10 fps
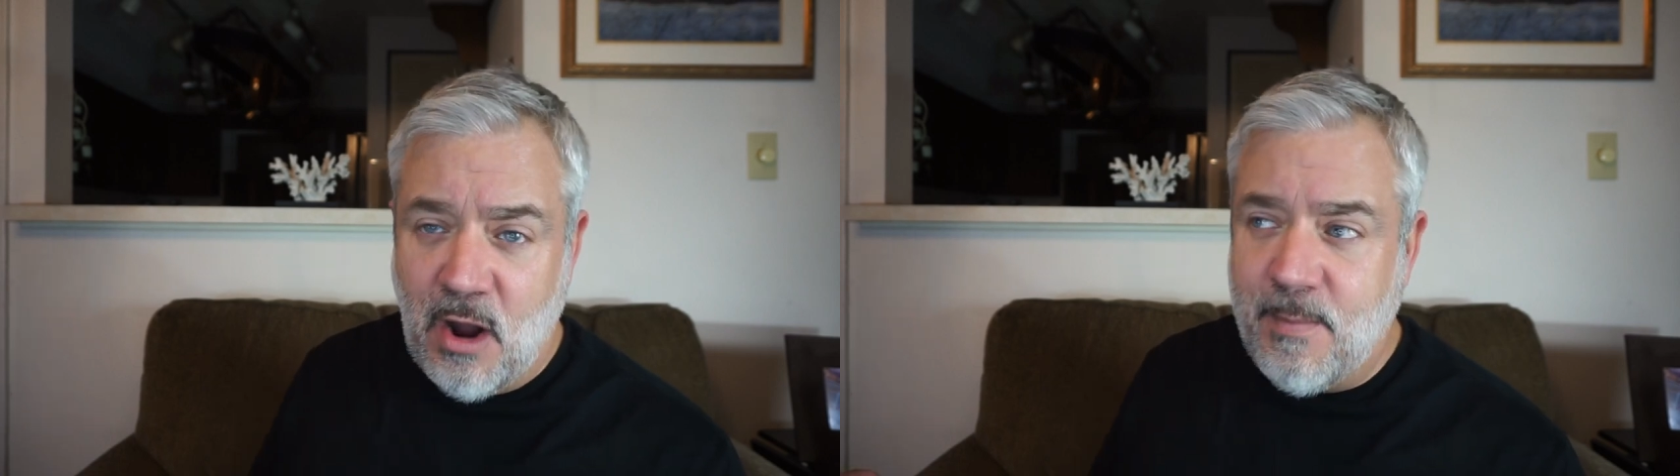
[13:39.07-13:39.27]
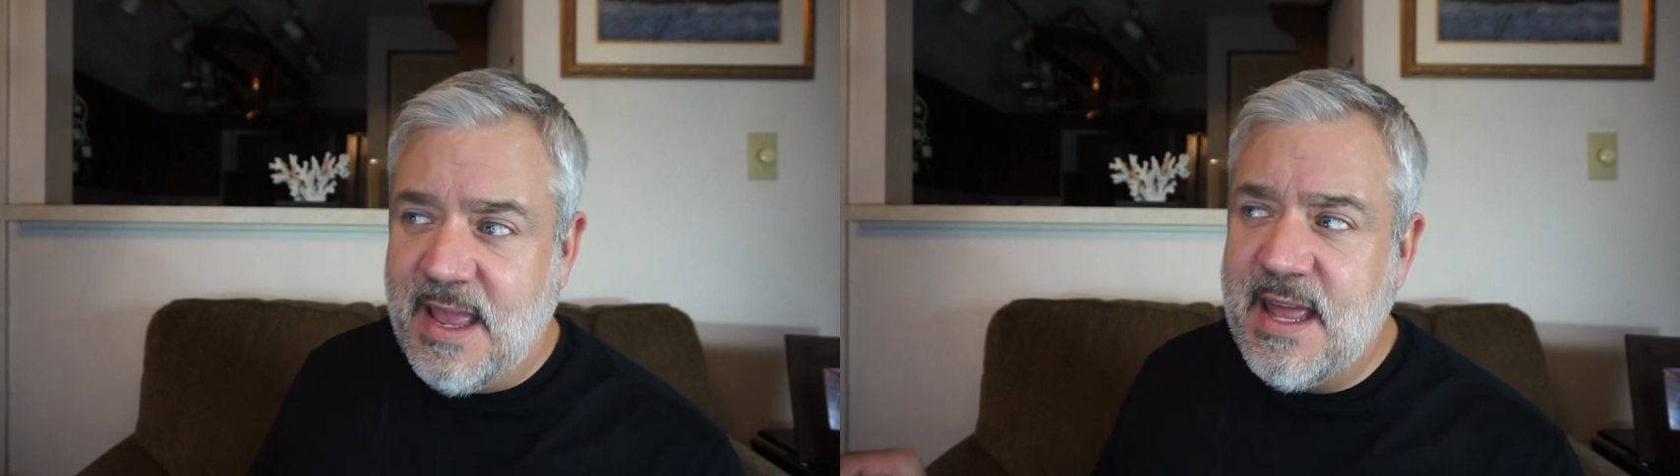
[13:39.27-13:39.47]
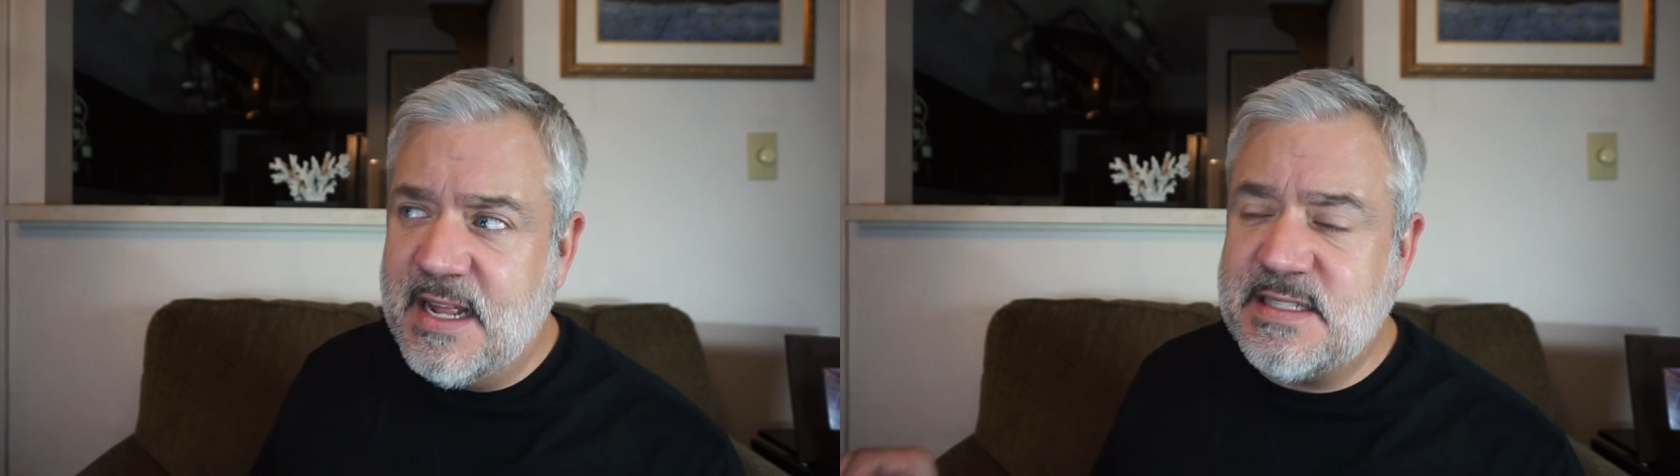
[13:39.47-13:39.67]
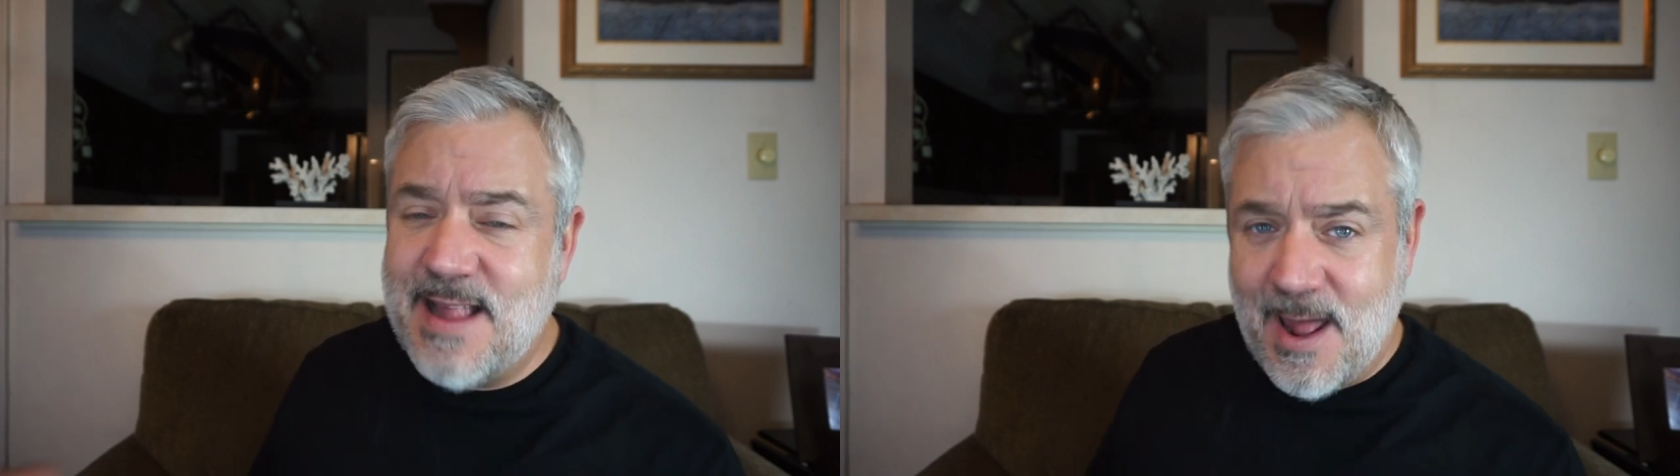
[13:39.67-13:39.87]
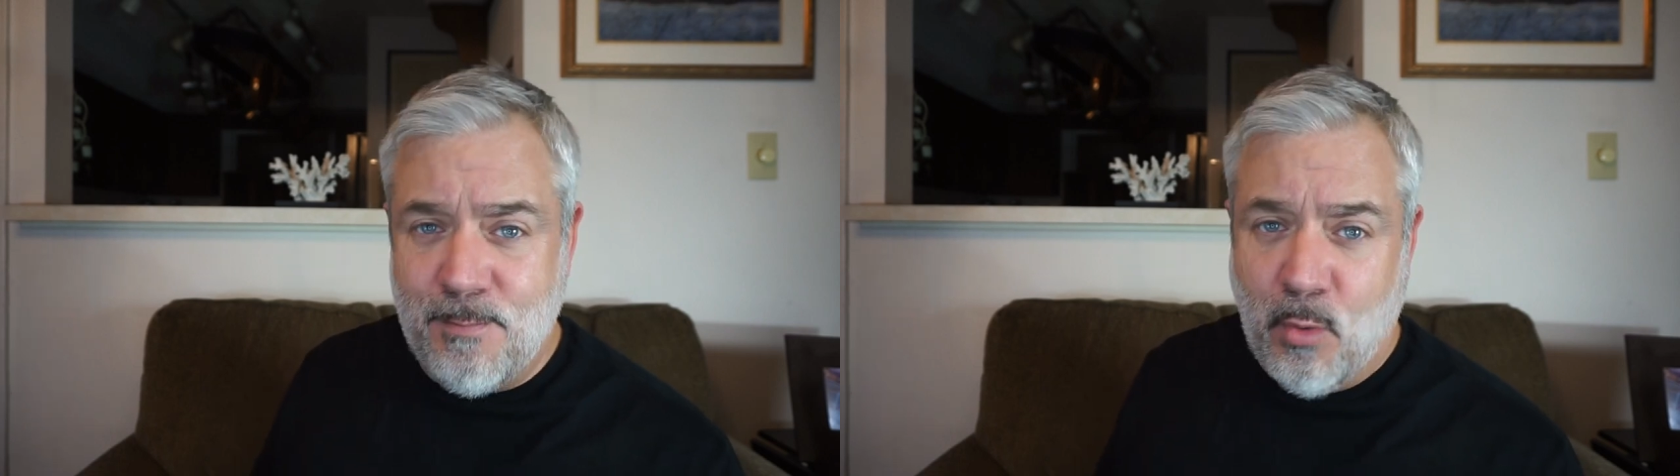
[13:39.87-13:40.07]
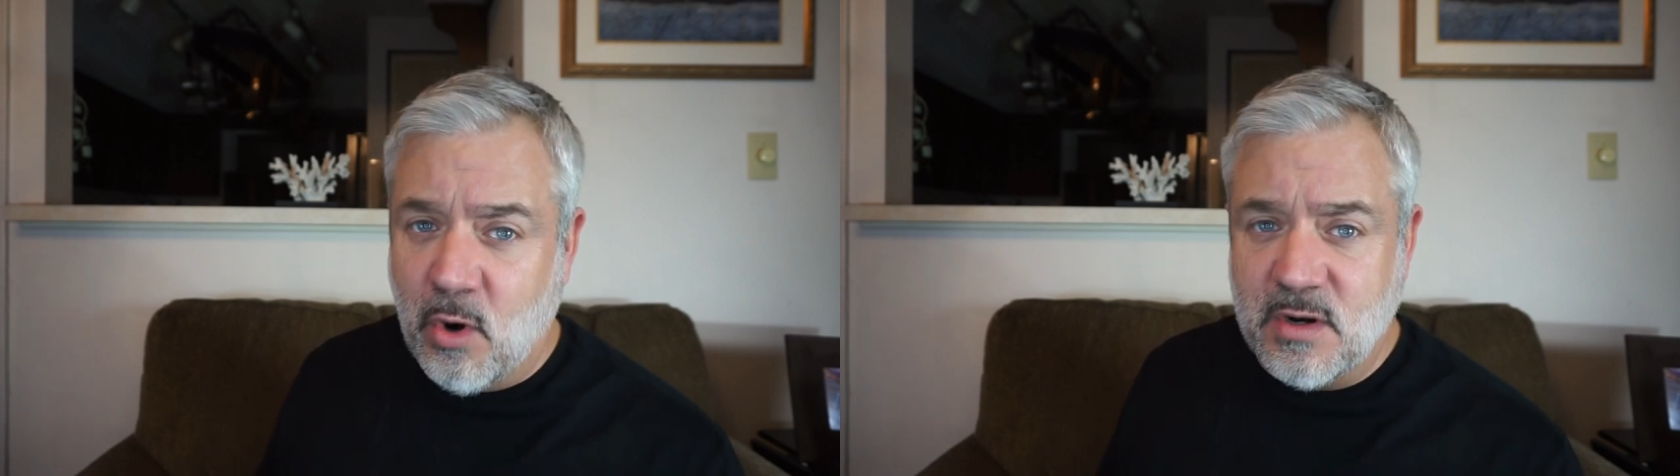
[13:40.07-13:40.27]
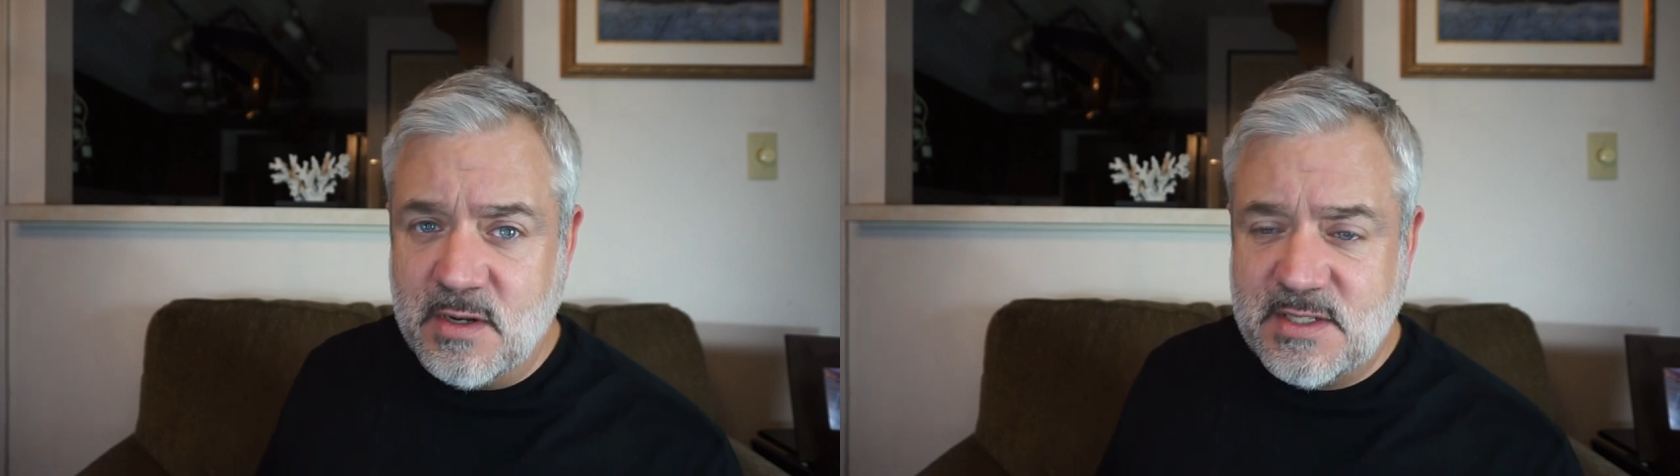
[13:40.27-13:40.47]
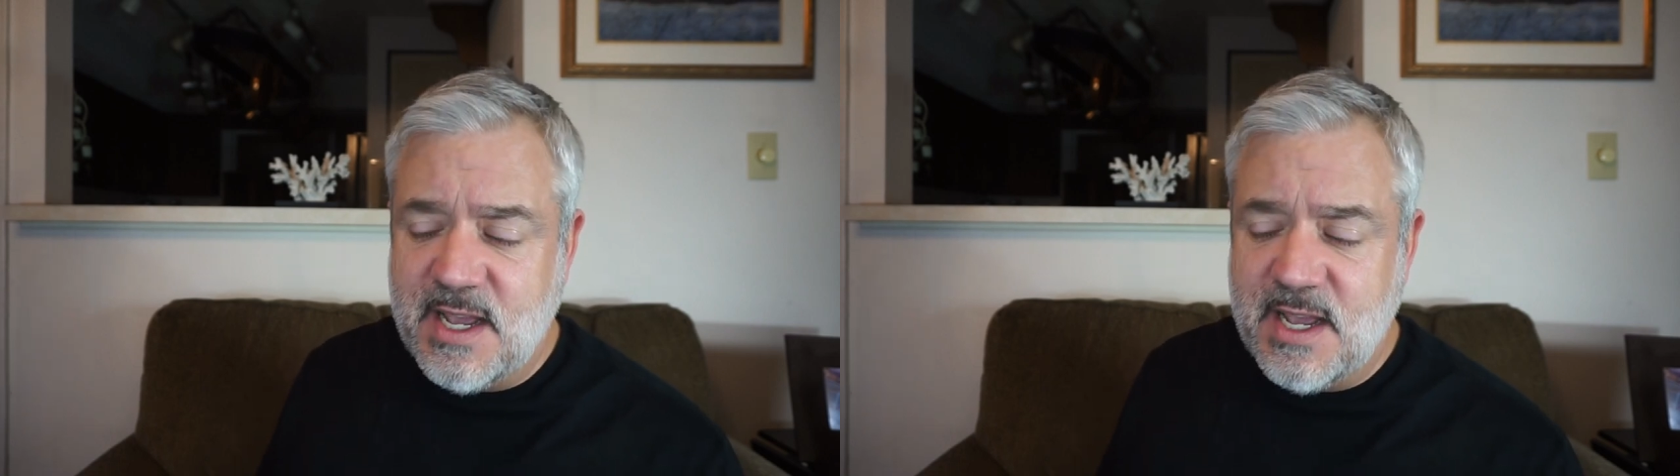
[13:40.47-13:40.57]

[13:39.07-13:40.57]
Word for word: I mean, it is that important.